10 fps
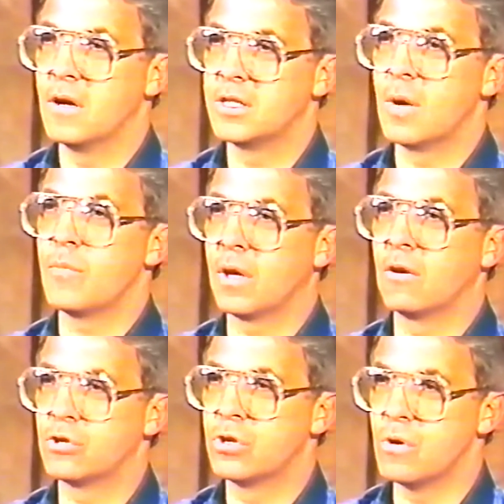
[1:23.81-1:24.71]

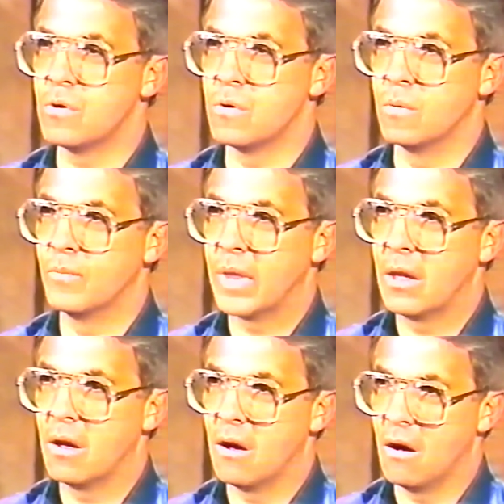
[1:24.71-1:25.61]
something so
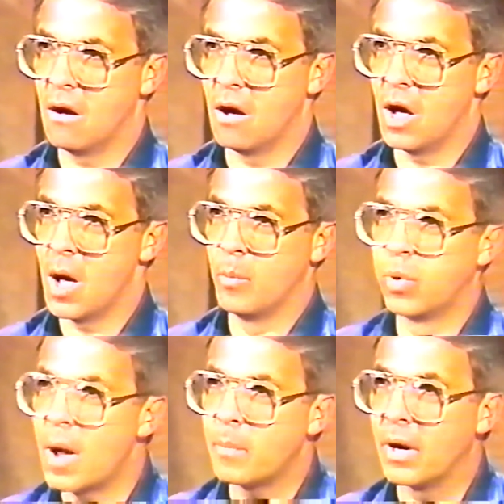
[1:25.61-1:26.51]

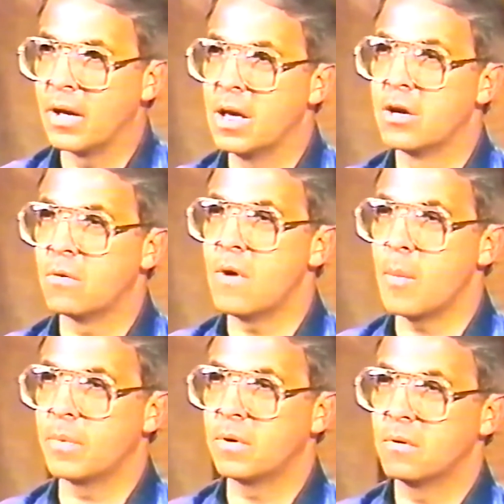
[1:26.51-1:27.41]
abruptly
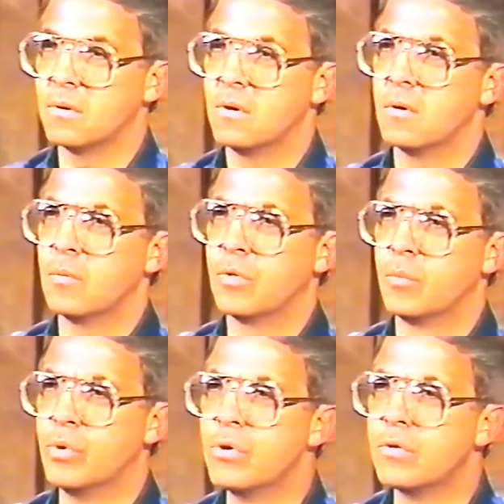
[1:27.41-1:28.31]
interrupt the
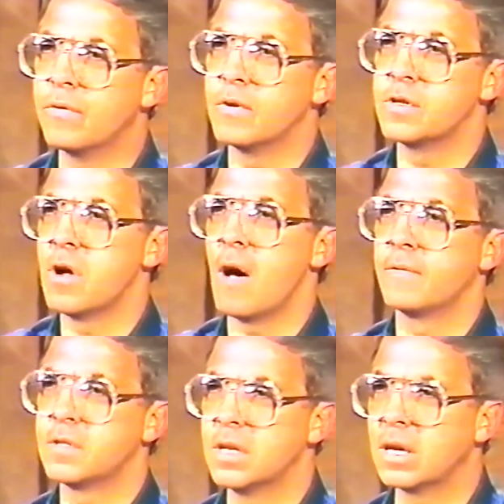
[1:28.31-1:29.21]
beautiful,
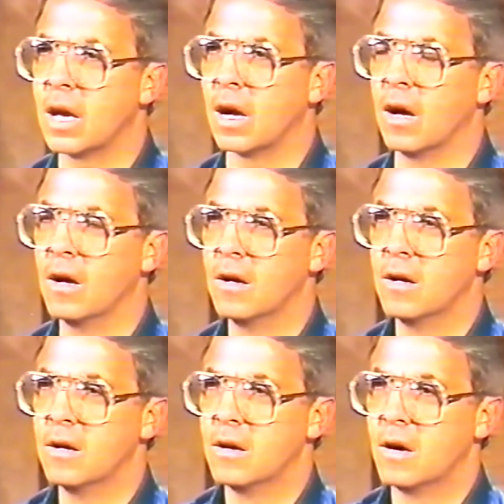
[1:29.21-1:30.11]
soft singing
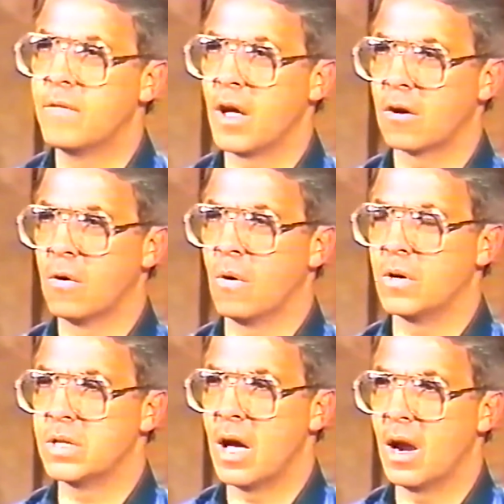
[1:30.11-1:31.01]
of that
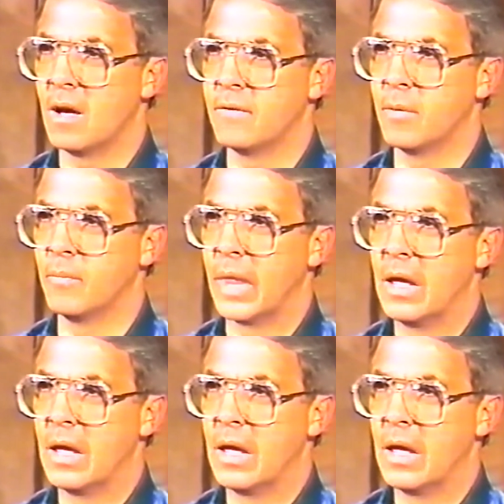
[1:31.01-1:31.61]
chorus, I Love Him.